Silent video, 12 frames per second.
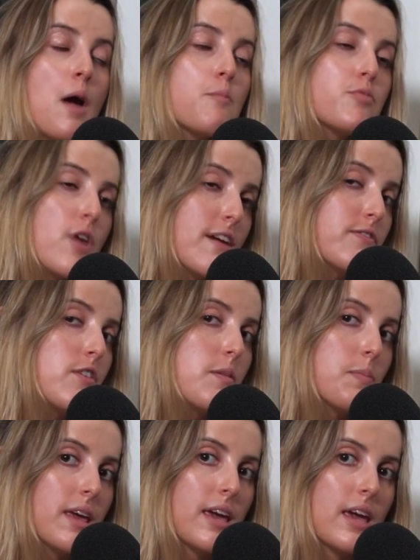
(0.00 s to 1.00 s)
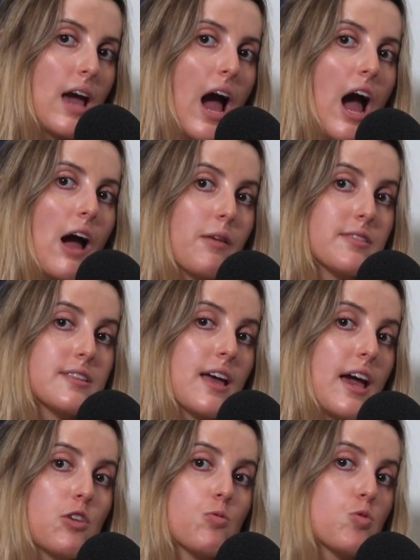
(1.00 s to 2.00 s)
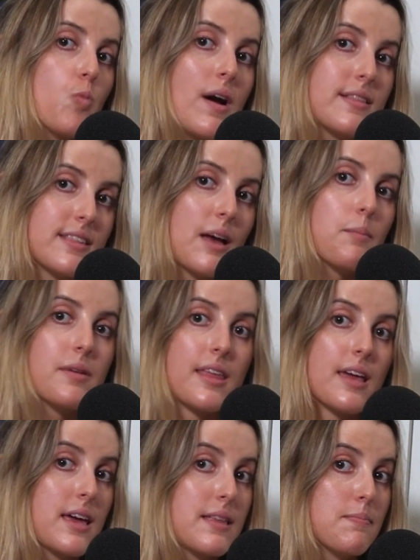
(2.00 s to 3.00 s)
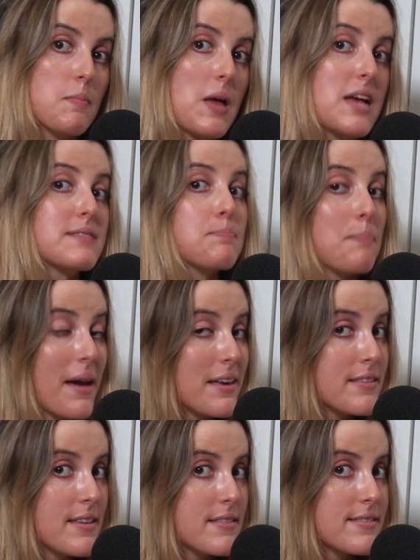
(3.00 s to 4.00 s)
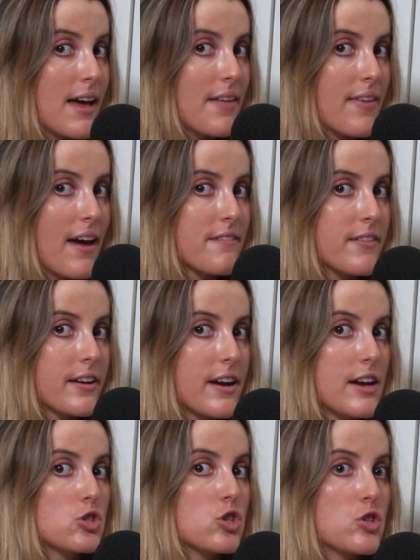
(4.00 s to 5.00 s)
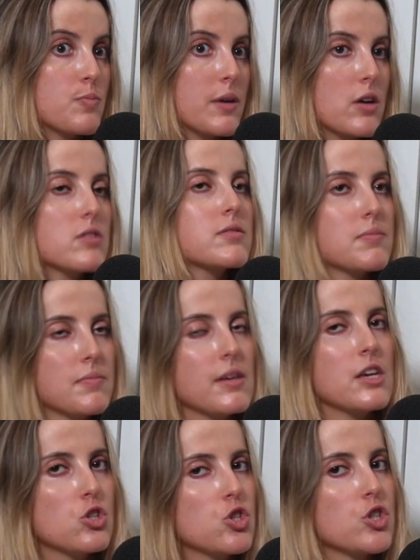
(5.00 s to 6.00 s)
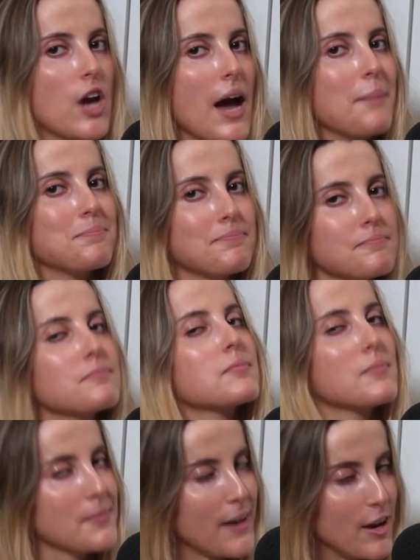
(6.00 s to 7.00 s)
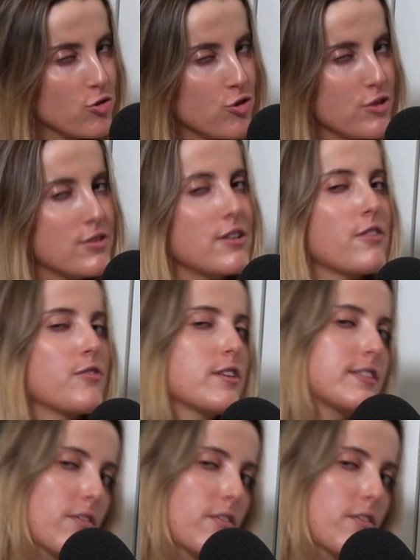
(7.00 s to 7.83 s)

Preferably, I would say you would want somebody based in South Africa, just because each country's different.